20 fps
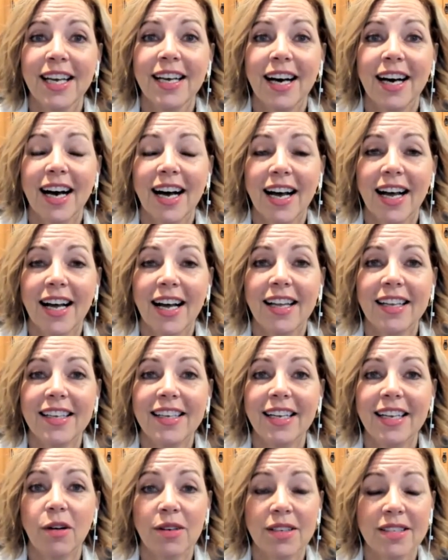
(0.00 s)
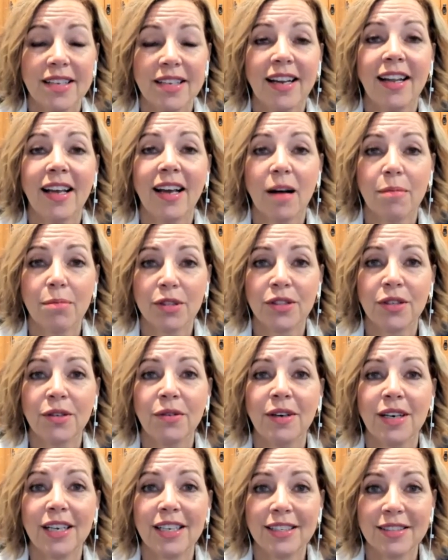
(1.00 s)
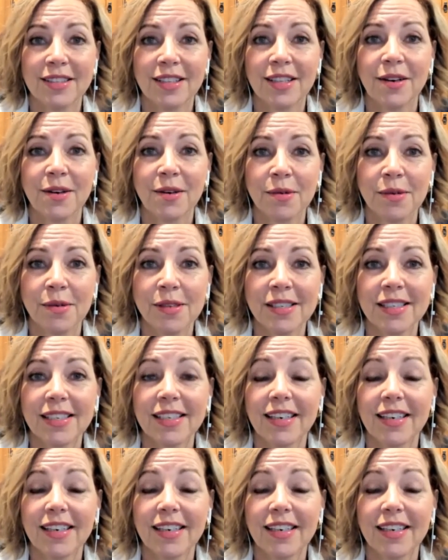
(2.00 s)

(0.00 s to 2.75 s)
exciting opportunities. Those